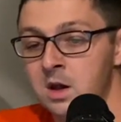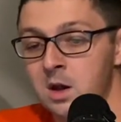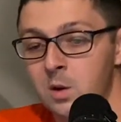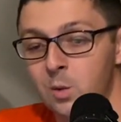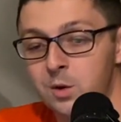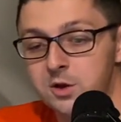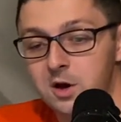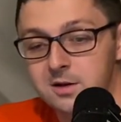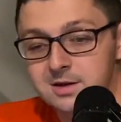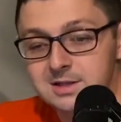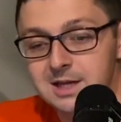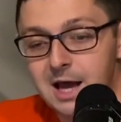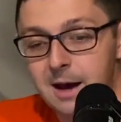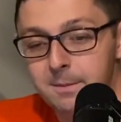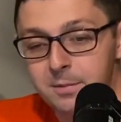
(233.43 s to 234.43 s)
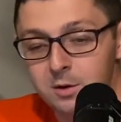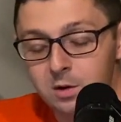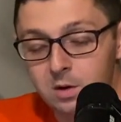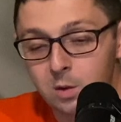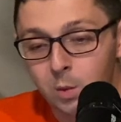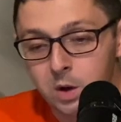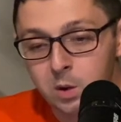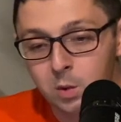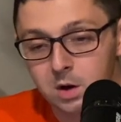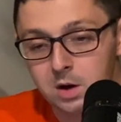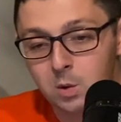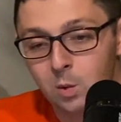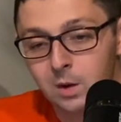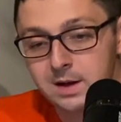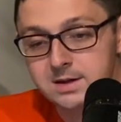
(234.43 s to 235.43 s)
With all this capital, WeWork
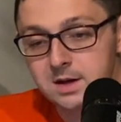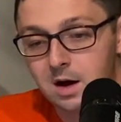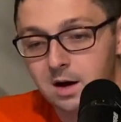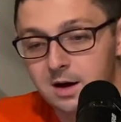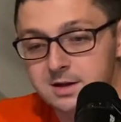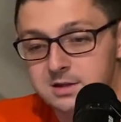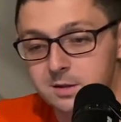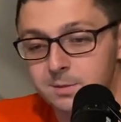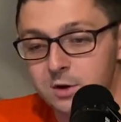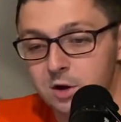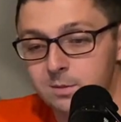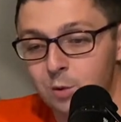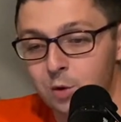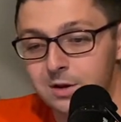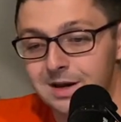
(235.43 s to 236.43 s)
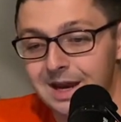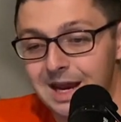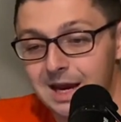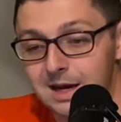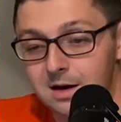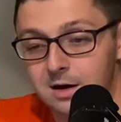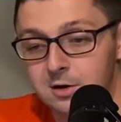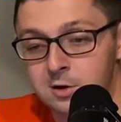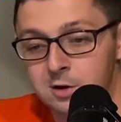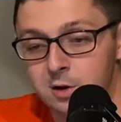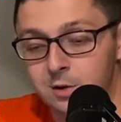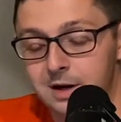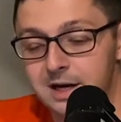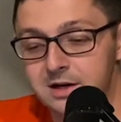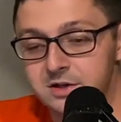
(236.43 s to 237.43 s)
went on to build more than 800
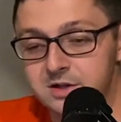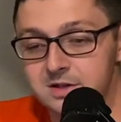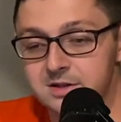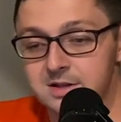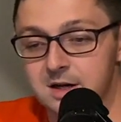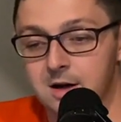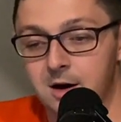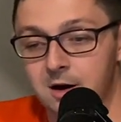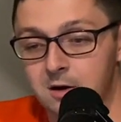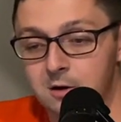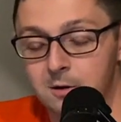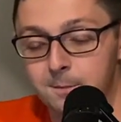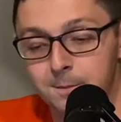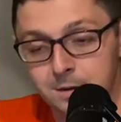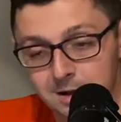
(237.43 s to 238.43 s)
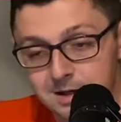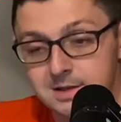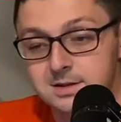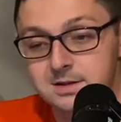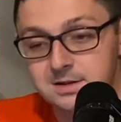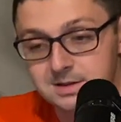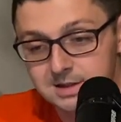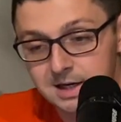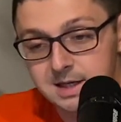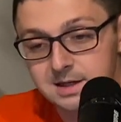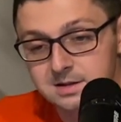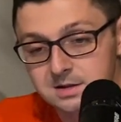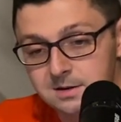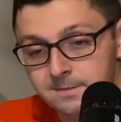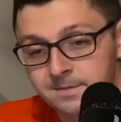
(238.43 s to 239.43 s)
locations in 100 plus cities.